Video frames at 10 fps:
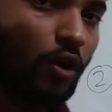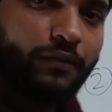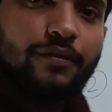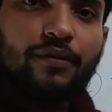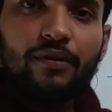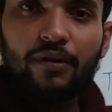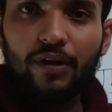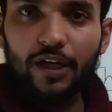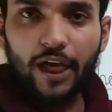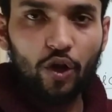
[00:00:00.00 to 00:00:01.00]
of
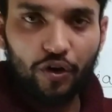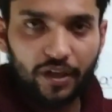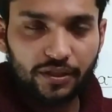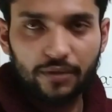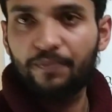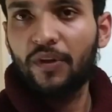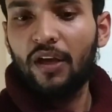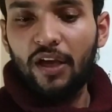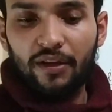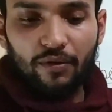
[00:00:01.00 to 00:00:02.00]
diuretics.
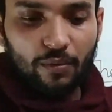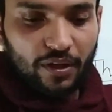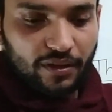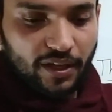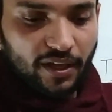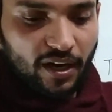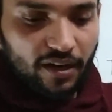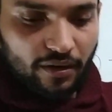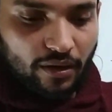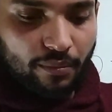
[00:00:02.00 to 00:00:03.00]
There
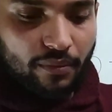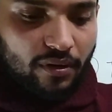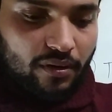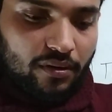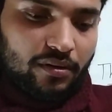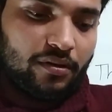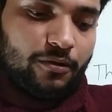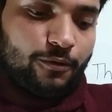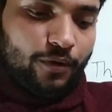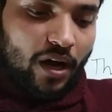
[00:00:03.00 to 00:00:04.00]
are
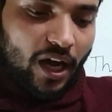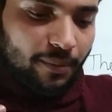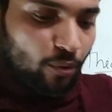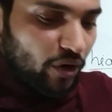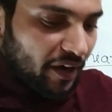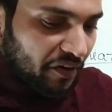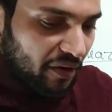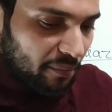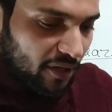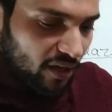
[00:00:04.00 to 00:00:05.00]

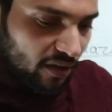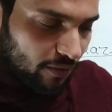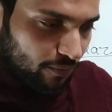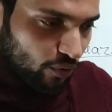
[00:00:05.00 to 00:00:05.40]
hyponatremia.